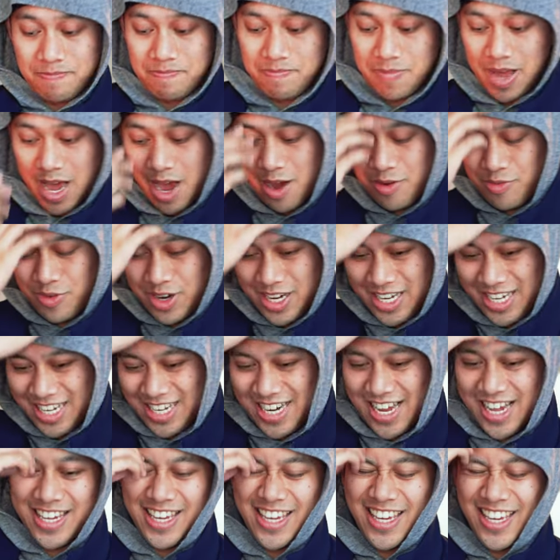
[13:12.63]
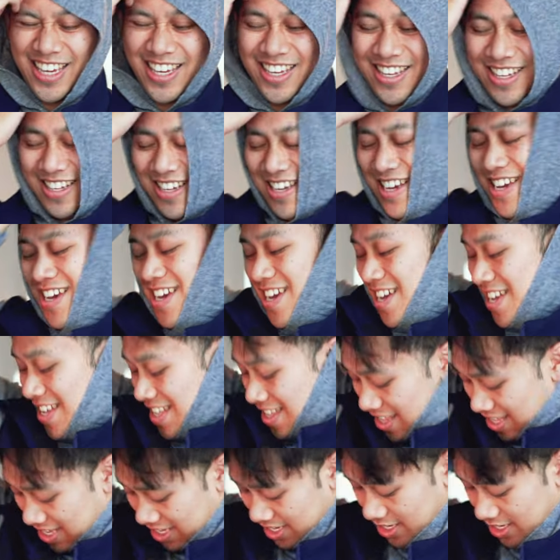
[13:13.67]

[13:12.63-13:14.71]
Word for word: I really like it. This is